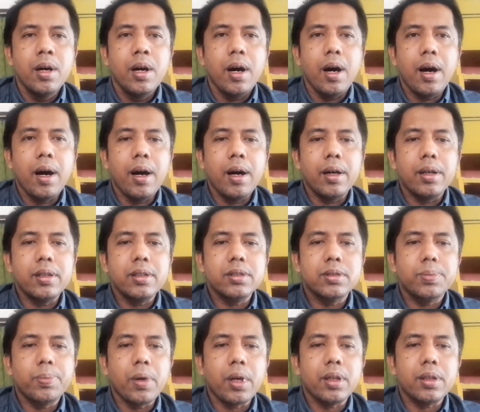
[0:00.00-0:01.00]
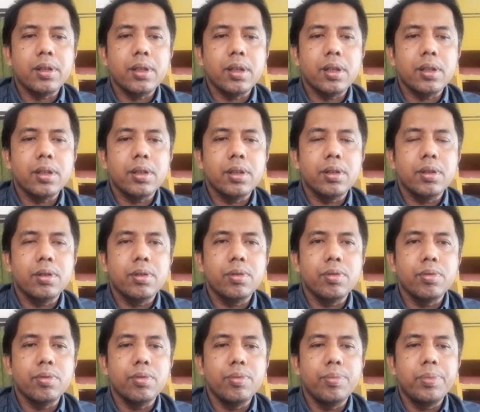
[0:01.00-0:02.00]
are expected
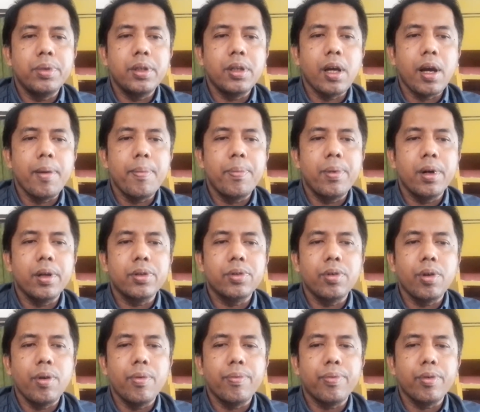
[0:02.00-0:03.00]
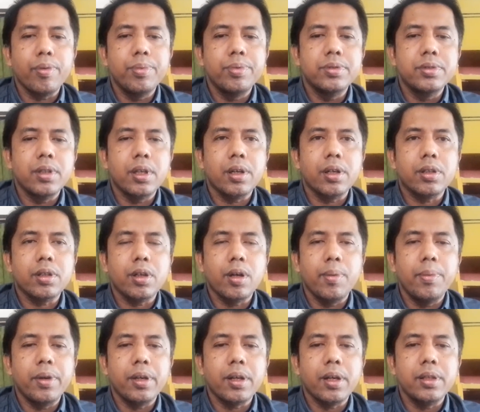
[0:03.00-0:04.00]
to be able to improve their
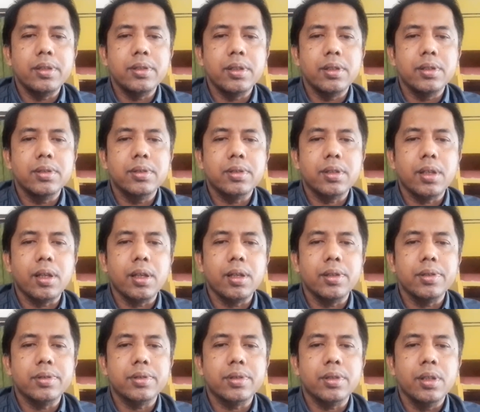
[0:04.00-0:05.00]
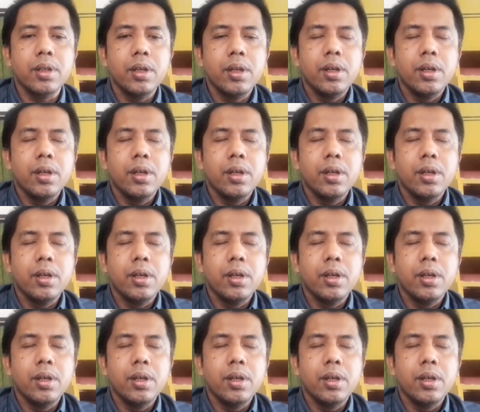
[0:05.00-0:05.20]
communication skills